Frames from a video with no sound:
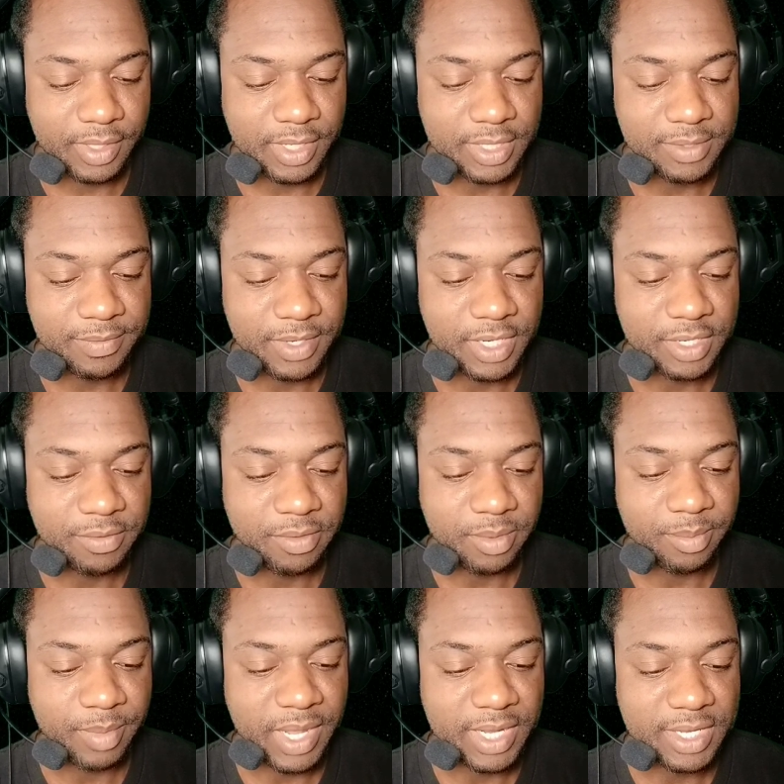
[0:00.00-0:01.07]
Nice finish
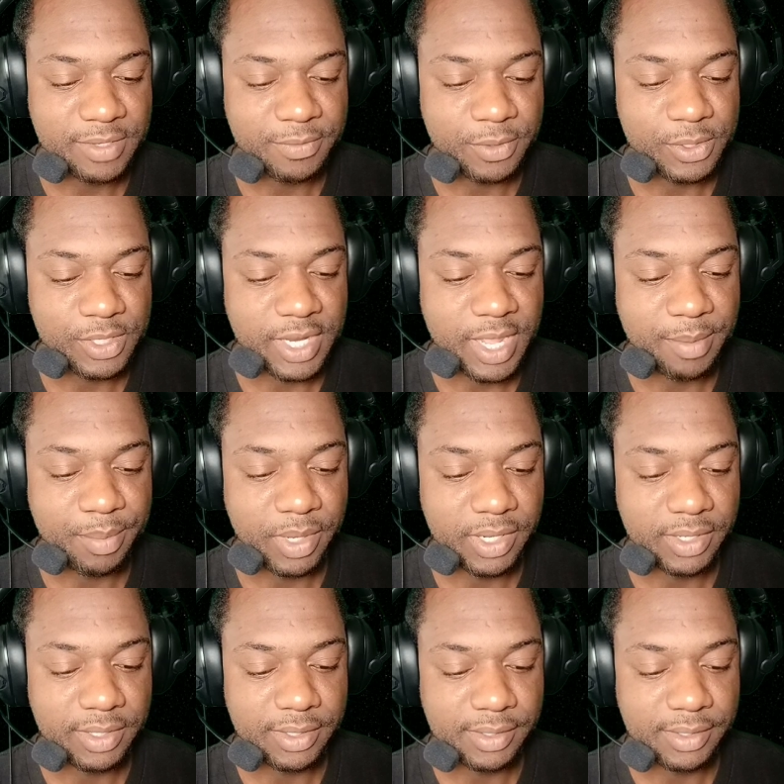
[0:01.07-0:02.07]
from Max Verstappen.